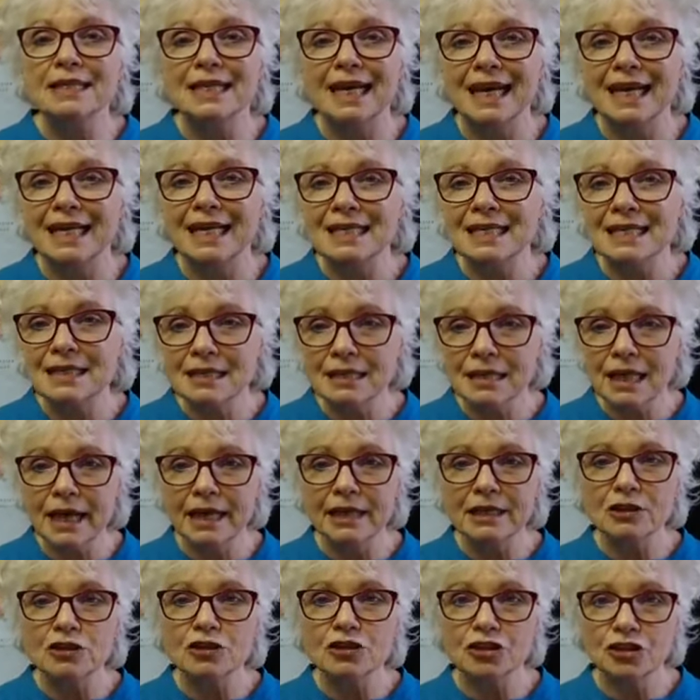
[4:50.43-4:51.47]
a
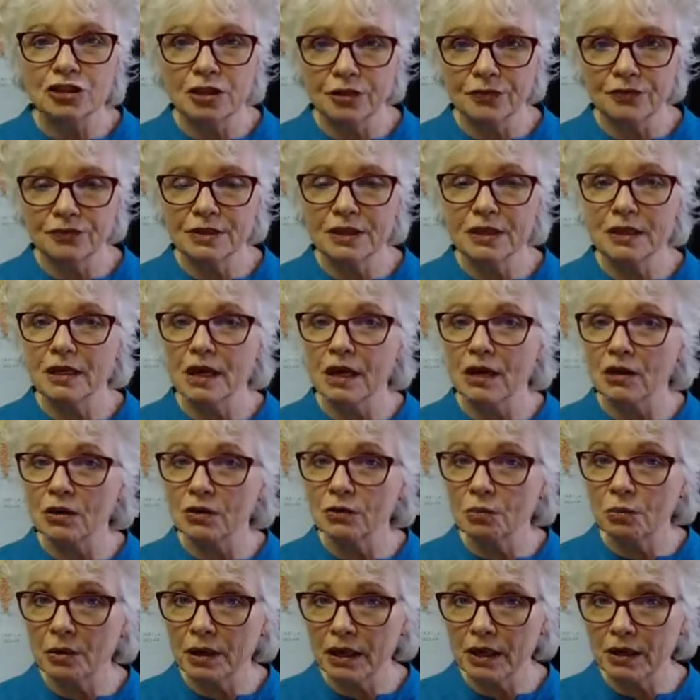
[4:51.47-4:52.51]
slight shift in our
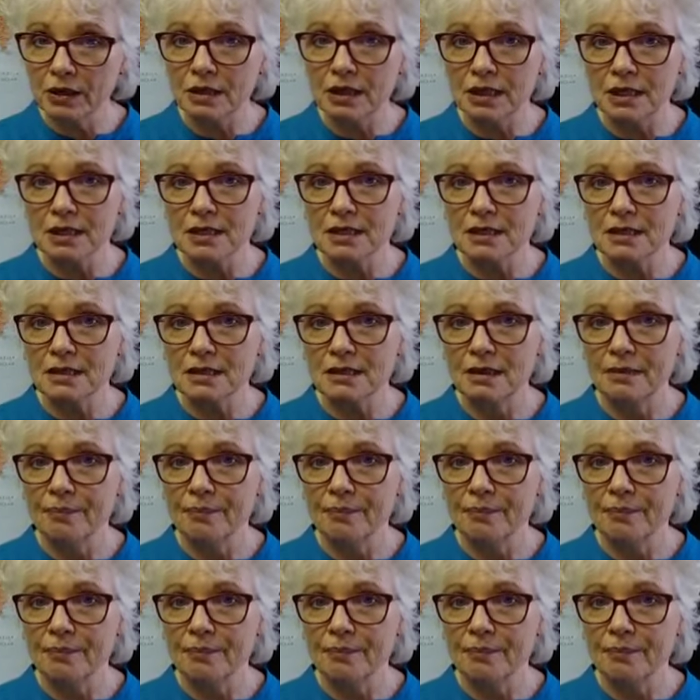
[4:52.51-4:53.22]
awareness